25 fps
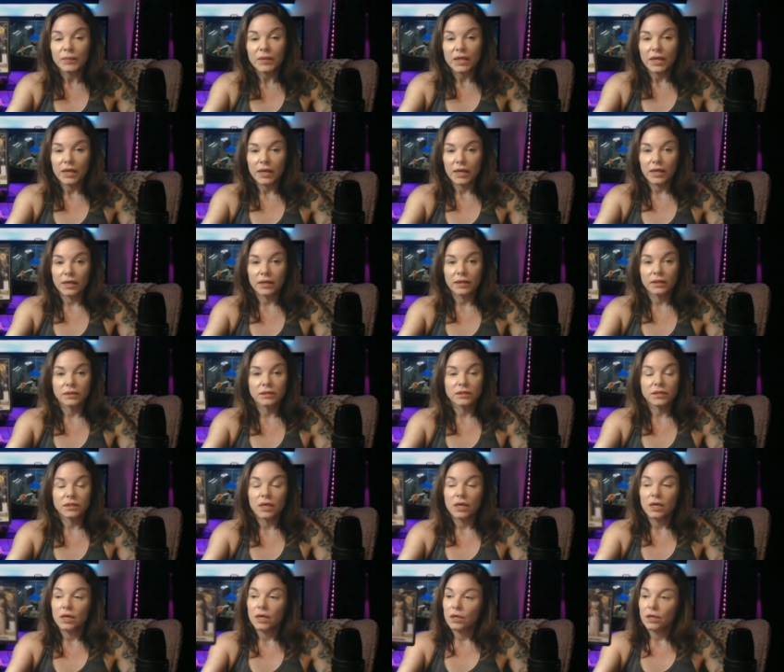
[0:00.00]
And
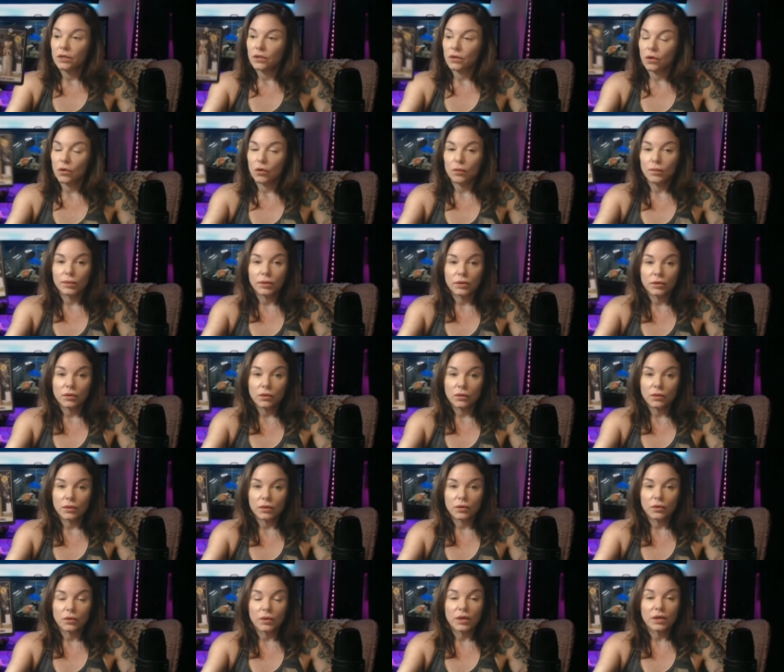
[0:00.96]
the whole Pluto
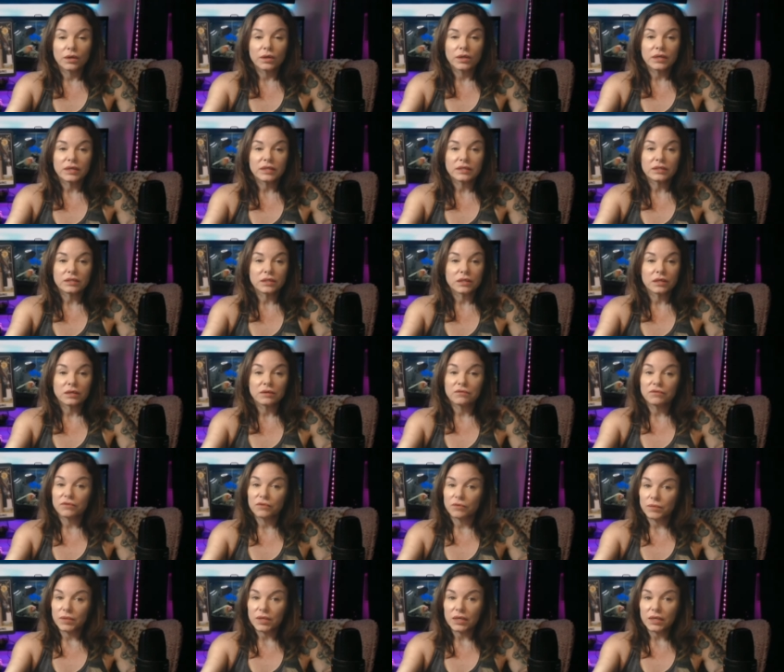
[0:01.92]
and Aquarius thing
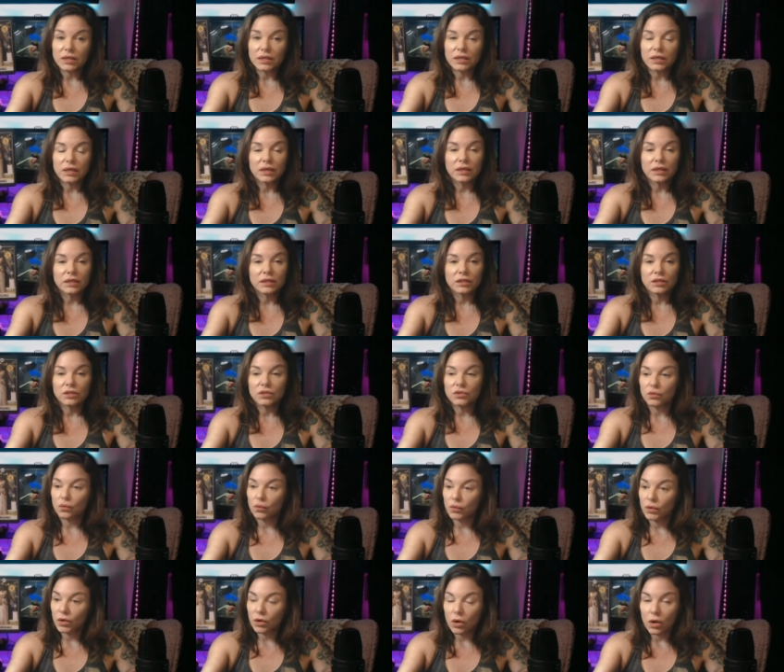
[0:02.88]
for me is
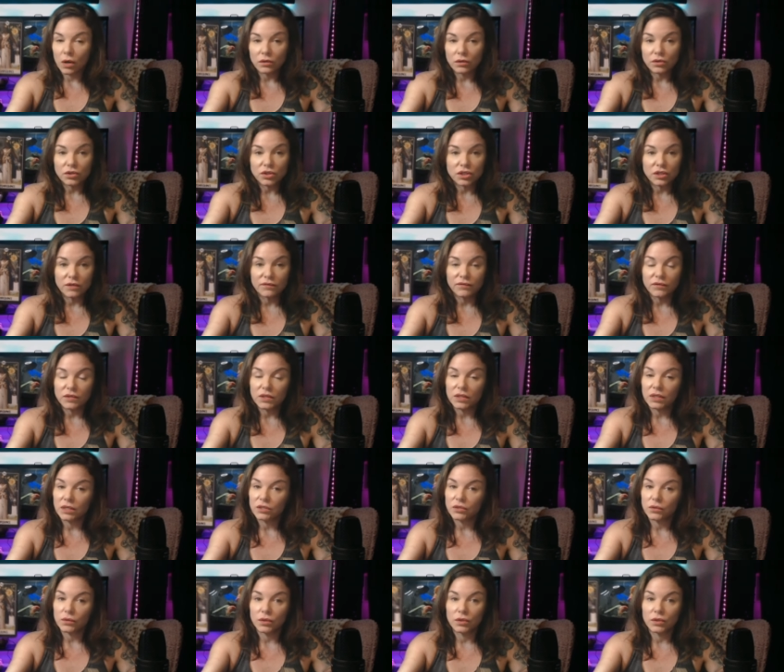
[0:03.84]
we're all shifting
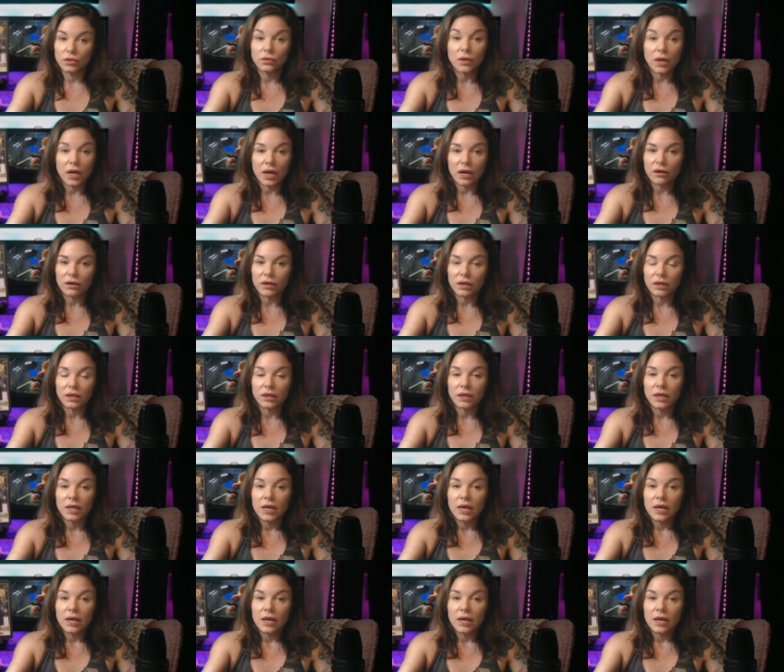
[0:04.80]
into a new era.